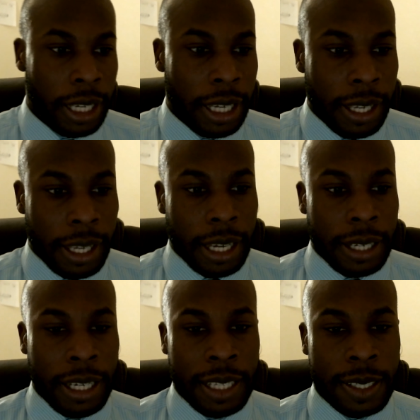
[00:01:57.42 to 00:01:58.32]
And he
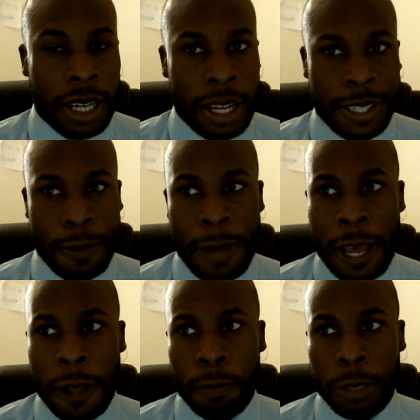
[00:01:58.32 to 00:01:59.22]
talks
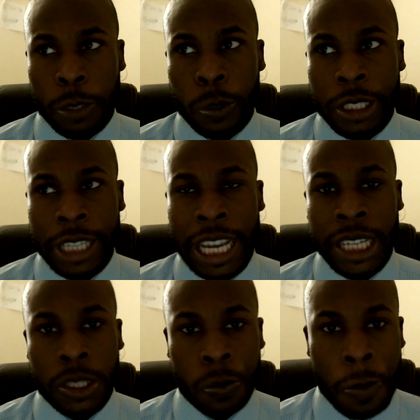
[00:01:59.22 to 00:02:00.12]
about between ages
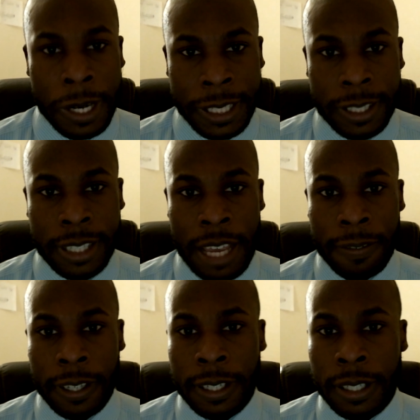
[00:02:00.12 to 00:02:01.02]
1 and
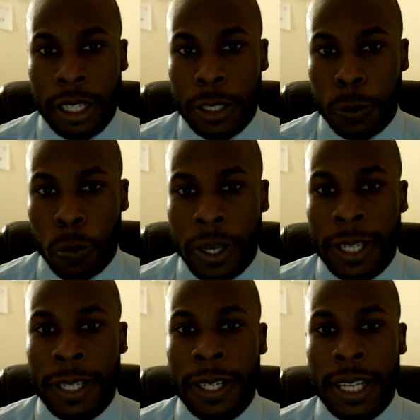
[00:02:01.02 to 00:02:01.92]
7 is when
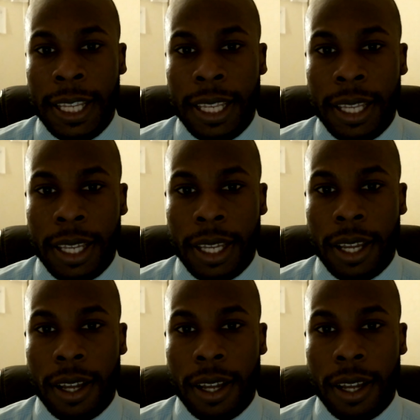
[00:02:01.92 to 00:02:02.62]
our